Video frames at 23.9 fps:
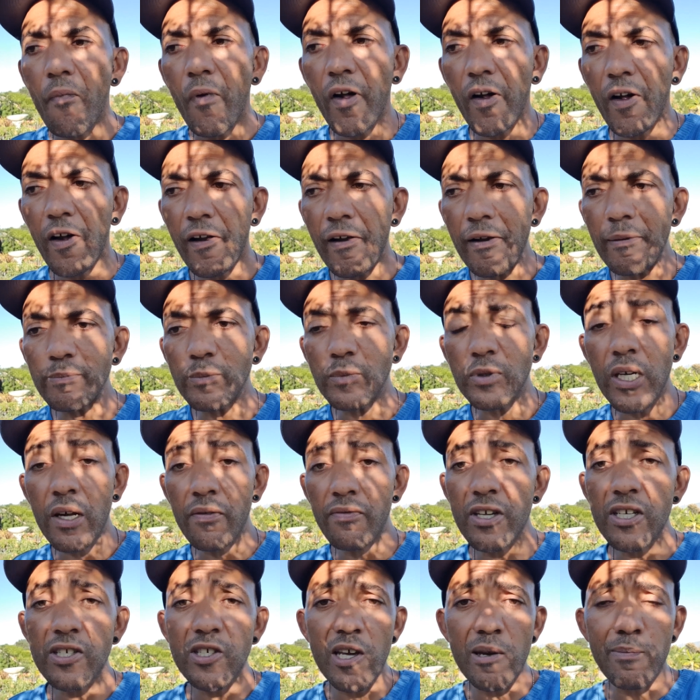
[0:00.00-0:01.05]
And
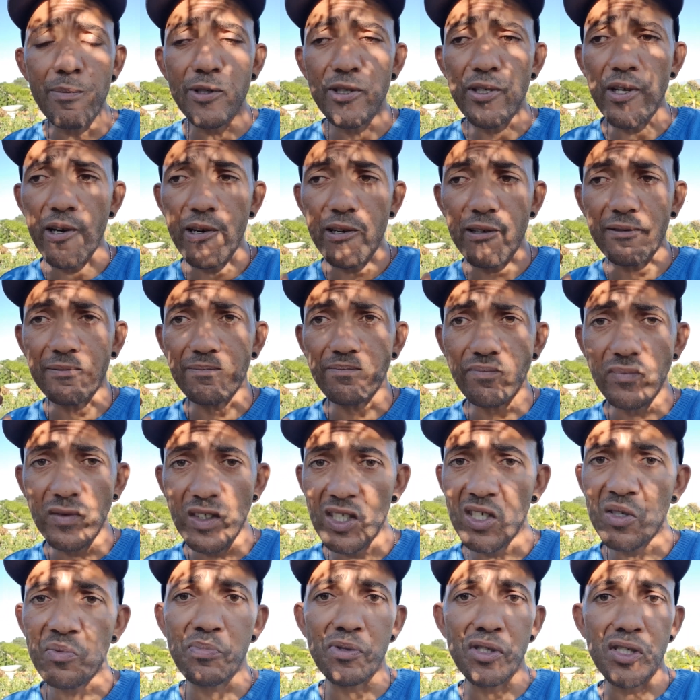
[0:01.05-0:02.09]
this episode
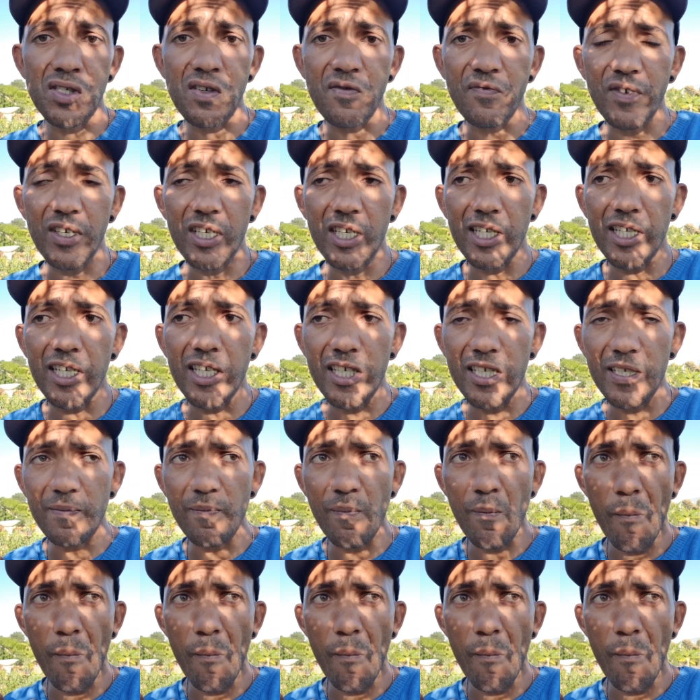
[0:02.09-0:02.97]
is specifically